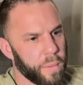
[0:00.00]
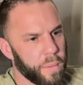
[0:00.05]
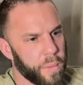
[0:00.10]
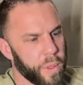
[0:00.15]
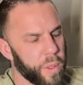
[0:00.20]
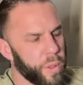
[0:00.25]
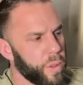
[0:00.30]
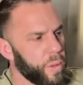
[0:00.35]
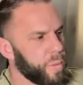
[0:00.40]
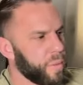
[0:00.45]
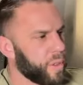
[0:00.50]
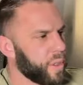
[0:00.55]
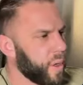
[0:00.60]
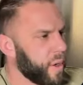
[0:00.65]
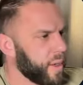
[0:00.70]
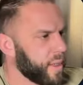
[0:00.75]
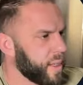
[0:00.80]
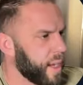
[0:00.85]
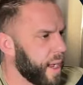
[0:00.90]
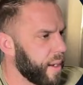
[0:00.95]
Boom.
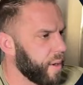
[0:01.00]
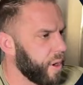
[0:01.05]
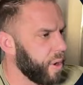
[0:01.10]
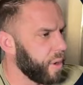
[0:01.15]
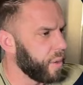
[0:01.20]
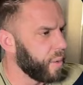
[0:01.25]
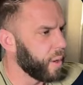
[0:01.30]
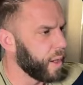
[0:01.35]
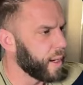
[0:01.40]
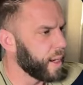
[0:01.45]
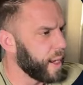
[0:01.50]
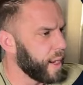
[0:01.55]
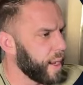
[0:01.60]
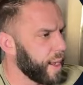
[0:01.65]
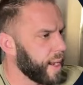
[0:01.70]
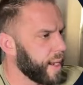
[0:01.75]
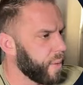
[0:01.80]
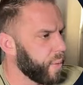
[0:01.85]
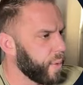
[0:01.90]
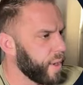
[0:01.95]
So it's not working.
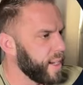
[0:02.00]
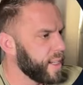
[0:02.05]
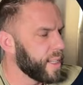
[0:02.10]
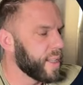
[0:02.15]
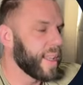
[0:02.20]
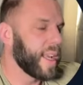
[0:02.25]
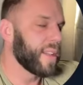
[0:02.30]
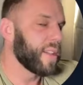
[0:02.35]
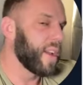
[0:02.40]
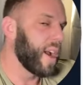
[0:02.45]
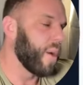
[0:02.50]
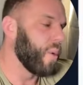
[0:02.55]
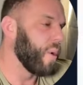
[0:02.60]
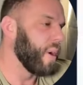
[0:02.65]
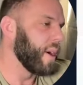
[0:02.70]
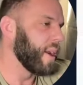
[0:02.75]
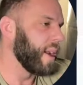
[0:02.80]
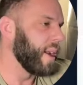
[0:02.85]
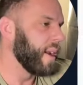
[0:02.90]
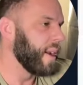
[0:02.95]
And the reason that's not
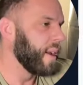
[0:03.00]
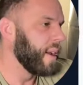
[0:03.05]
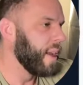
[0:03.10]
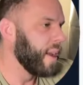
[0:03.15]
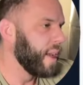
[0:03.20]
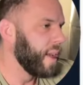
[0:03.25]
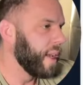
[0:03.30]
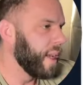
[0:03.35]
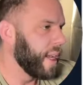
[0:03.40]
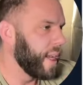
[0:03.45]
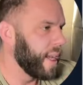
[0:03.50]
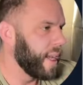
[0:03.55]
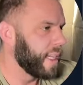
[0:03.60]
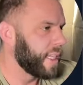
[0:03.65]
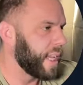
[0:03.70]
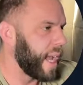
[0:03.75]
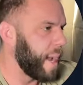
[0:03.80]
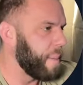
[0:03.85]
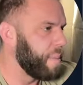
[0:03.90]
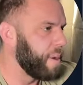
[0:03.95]
working
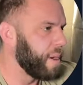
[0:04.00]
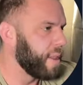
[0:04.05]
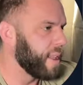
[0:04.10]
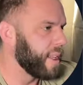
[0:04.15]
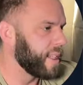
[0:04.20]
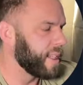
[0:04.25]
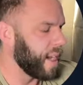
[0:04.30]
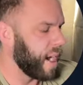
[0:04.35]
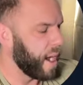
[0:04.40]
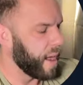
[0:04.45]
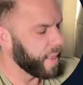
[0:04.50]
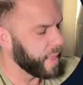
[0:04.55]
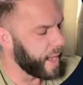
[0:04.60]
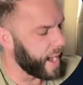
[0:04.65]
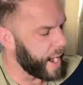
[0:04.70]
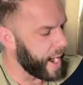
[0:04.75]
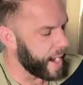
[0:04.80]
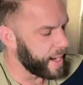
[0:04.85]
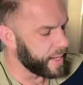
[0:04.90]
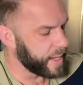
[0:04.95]
is I put this on
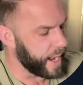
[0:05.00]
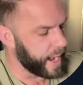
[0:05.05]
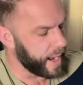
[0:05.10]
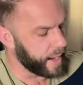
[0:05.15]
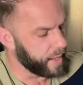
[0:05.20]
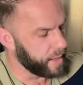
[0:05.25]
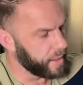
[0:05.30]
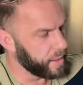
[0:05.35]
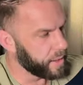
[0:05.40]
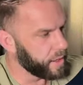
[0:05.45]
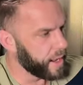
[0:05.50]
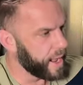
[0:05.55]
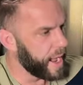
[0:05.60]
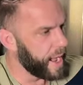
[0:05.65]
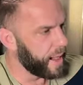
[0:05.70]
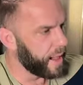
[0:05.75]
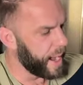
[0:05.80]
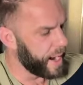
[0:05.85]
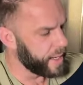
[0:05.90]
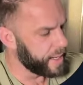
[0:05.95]
the I tag, the
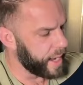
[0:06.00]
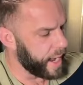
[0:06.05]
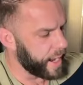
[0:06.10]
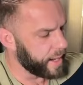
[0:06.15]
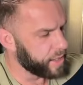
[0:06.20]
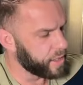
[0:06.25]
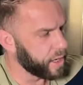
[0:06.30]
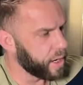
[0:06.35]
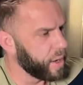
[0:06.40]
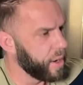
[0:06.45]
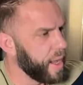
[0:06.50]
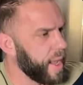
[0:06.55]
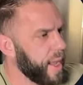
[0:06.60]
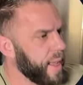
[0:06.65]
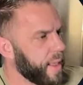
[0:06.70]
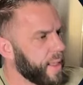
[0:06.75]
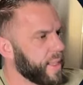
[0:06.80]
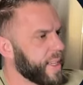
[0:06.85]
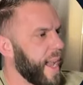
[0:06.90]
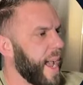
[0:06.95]
LI tag. So
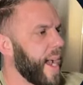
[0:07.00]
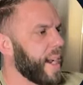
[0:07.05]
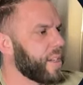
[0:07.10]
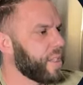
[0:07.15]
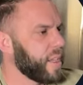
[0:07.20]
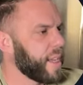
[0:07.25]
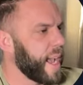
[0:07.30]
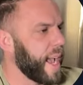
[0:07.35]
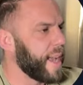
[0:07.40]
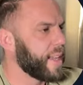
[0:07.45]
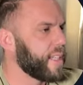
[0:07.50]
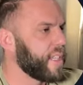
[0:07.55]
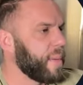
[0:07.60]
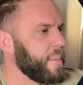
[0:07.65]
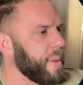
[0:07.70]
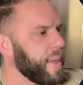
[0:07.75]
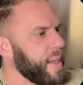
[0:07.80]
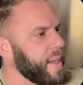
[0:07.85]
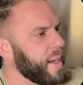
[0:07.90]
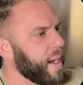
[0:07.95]
this actually has to
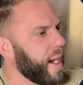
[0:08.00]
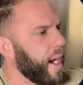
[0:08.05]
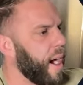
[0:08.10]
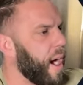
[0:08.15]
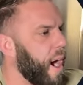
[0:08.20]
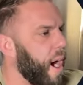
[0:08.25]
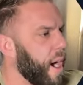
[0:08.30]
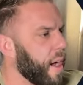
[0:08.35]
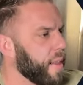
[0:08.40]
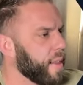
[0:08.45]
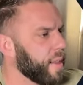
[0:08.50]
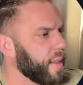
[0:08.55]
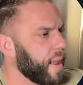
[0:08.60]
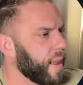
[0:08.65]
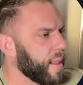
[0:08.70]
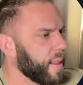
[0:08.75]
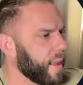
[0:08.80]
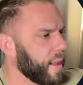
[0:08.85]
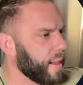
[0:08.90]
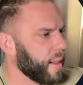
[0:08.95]
be on
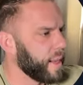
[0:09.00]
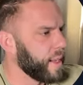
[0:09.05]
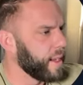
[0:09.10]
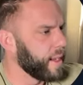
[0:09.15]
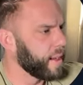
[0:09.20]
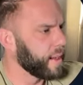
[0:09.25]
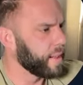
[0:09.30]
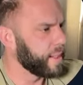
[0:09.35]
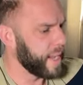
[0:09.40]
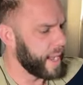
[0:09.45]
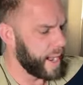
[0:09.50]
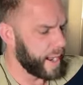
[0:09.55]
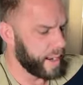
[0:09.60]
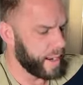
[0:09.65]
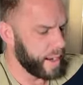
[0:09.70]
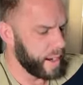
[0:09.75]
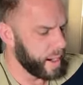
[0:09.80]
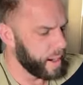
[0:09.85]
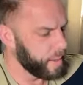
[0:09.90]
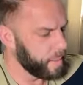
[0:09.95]
the link tag
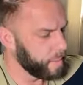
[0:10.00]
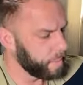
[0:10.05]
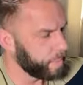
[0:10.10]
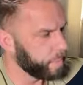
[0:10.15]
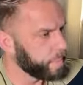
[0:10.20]
here.